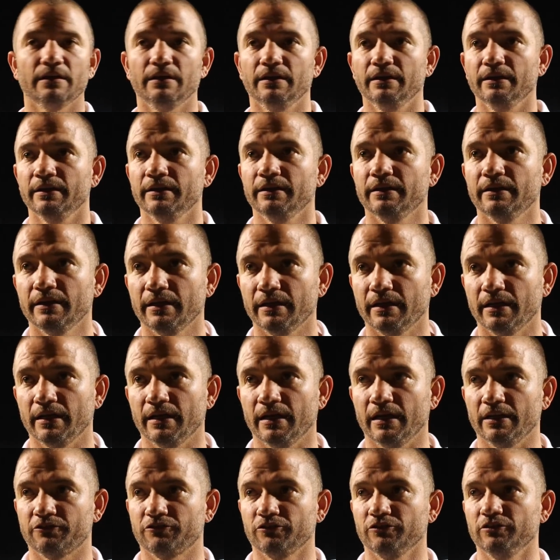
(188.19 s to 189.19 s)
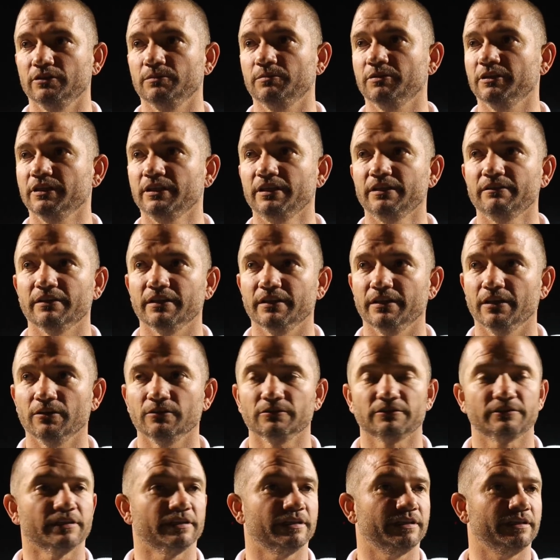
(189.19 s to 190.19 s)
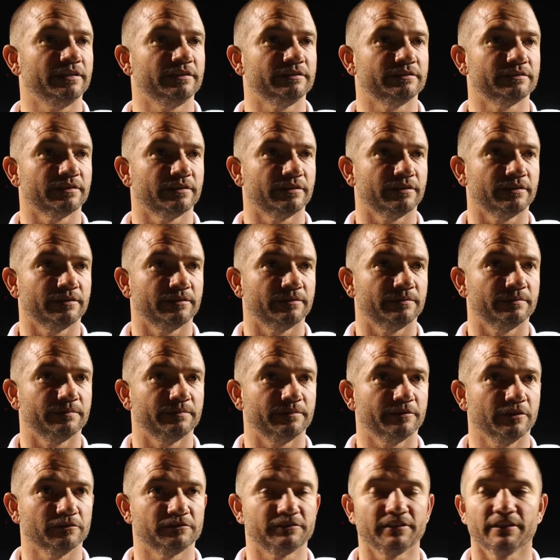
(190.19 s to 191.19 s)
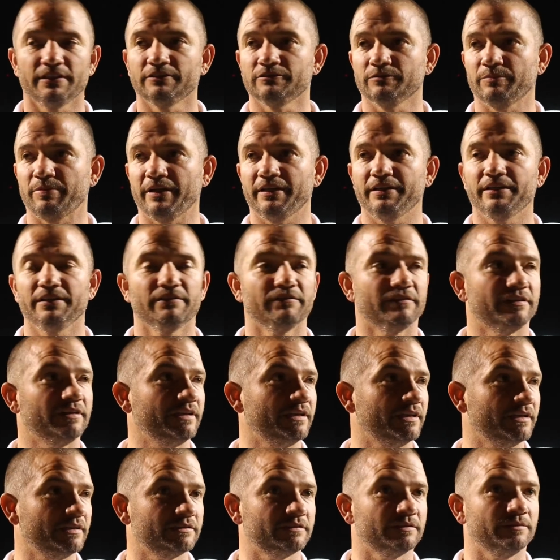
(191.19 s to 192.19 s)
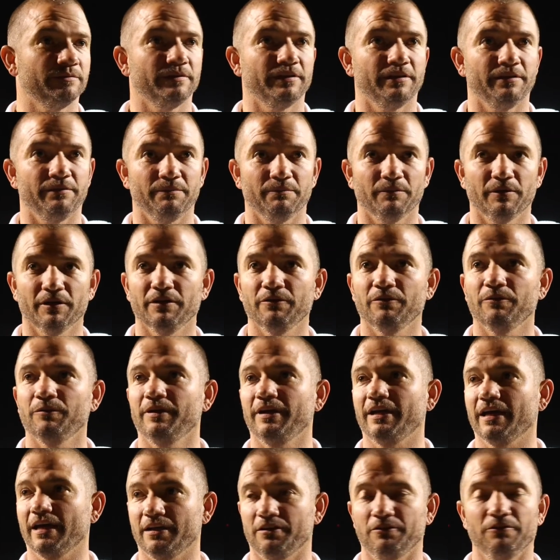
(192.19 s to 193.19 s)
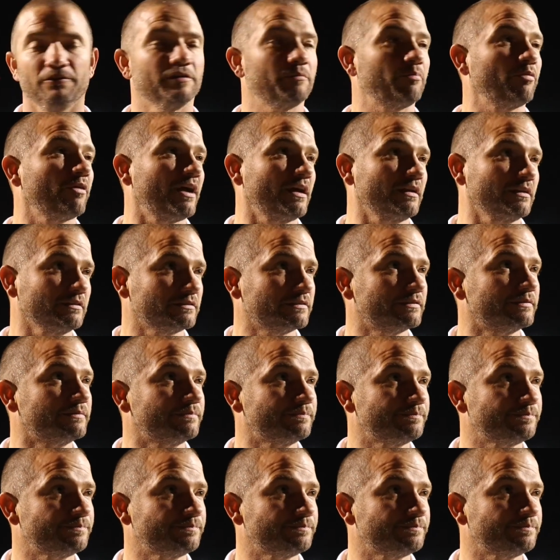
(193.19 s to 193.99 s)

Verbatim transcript: and I, I, truly believe that those things, uh, those things will pay dividends. And it, but we got to do it in practice.